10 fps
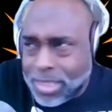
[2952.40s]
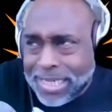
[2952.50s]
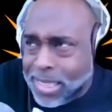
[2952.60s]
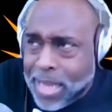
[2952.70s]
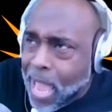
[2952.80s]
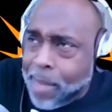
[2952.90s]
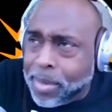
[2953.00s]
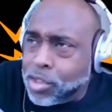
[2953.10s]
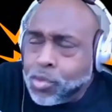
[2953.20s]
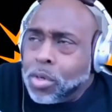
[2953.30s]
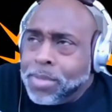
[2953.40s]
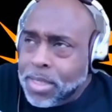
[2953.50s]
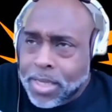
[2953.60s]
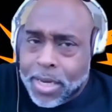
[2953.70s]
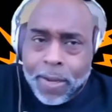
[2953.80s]
It didn't happen because Trump
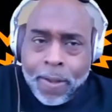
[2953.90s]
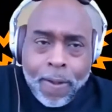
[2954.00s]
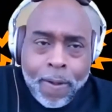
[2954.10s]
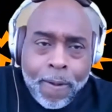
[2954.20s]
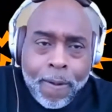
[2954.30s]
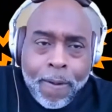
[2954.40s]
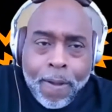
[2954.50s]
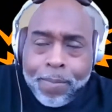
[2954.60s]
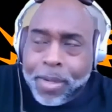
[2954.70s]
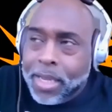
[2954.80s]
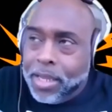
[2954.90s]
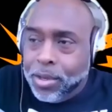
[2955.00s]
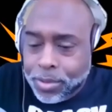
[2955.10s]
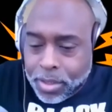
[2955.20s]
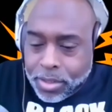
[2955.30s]
didn't get it. But he
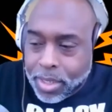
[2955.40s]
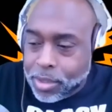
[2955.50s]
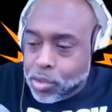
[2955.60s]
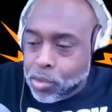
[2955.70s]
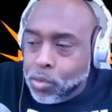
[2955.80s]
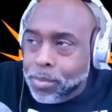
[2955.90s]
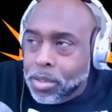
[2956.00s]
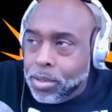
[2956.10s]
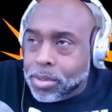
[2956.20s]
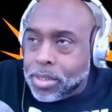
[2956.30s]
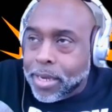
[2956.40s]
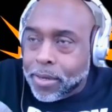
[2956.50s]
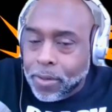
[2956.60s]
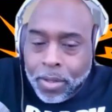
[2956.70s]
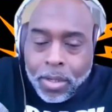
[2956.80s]
used it to consume the news
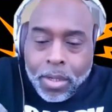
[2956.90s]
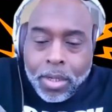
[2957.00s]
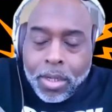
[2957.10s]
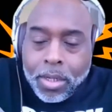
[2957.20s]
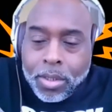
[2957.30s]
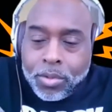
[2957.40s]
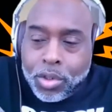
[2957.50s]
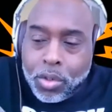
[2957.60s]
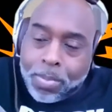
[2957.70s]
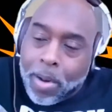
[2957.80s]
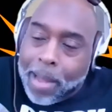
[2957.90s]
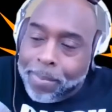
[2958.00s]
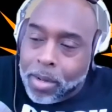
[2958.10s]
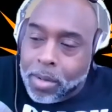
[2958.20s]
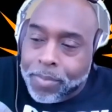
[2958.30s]
cycle, to
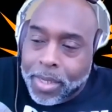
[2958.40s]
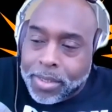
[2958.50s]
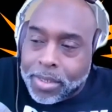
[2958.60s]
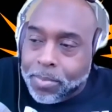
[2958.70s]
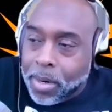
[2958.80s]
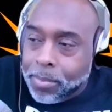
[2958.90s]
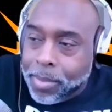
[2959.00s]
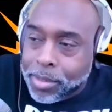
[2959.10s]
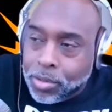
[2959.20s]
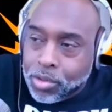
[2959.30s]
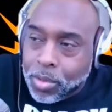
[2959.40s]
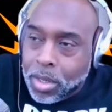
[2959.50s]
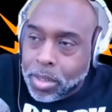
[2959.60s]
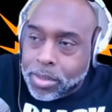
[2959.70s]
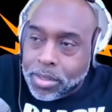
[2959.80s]
prop up these experimental
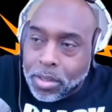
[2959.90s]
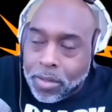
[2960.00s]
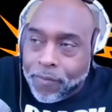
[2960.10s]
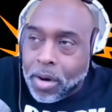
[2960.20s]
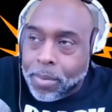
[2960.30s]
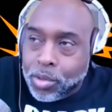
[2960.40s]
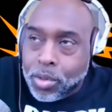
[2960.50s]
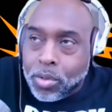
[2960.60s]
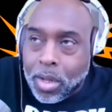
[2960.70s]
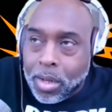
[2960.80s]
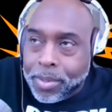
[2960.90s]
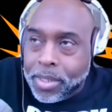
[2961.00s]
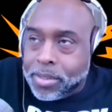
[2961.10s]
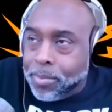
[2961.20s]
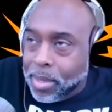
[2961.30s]
drugs. And so the pharmaceutical
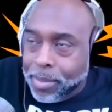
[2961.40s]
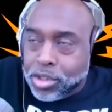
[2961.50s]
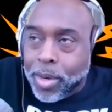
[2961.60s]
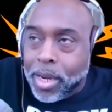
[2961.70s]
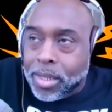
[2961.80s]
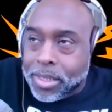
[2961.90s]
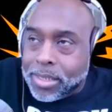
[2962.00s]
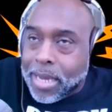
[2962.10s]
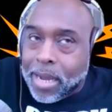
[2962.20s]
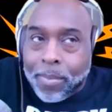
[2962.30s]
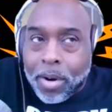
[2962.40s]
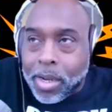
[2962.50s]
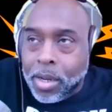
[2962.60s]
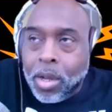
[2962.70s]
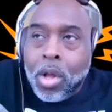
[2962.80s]
companies that may be traded on the stock
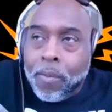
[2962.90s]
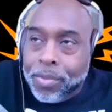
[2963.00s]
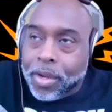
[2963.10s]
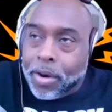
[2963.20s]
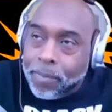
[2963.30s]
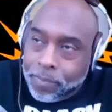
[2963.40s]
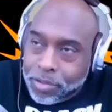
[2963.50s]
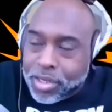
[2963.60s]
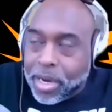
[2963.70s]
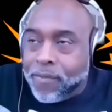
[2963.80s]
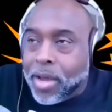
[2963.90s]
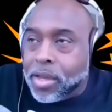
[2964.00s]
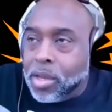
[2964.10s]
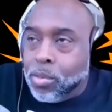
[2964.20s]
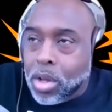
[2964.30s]
market, their share
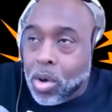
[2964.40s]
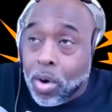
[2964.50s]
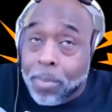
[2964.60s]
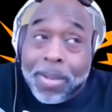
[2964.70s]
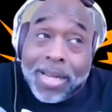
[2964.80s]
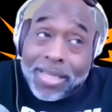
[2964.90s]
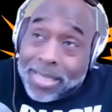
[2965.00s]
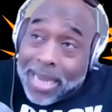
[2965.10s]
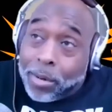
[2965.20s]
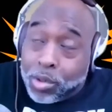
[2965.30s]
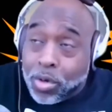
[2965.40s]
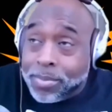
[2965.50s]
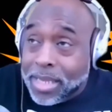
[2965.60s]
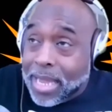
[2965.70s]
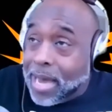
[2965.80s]
value will go up because Donald
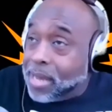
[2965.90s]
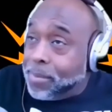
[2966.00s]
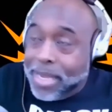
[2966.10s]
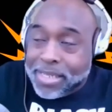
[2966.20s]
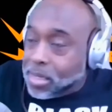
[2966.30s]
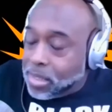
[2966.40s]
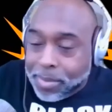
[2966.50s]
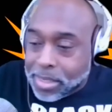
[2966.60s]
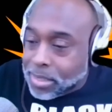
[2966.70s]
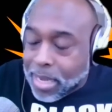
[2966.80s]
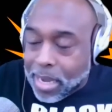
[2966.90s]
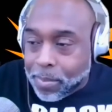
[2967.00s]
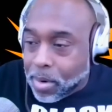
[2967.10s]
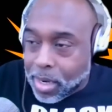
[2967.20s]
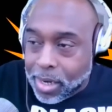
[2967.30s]
Trump's economy is nothing but the stock
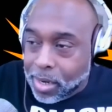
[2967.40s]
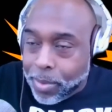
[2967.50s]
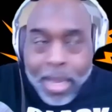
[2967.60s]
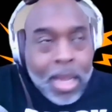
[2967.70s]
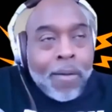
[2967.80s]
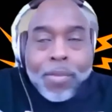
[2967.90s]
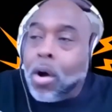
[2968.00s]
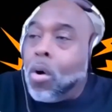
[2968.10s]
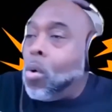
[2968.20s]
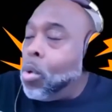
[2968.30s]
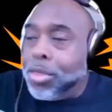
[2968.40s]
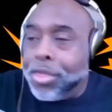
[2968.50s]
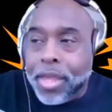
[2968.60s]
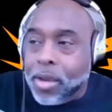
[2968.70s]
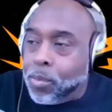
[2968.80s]
market anyway. The whole
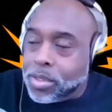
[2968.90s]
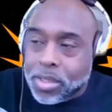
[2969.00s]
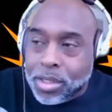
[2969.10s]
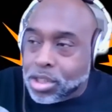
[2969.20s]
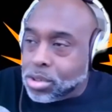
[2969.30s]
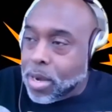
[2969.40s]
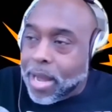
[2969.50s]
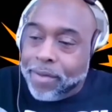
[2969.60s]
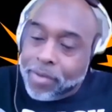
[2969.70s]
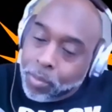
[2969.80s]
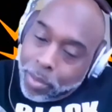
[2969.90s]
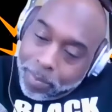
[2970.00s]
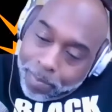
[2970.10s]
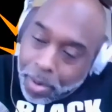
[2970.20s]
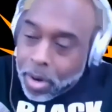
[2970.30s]
thing was contrived and
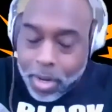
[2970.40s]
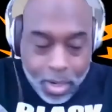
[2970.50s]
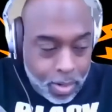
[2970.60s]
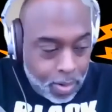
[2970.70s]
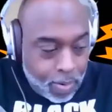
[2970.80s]
we bought it.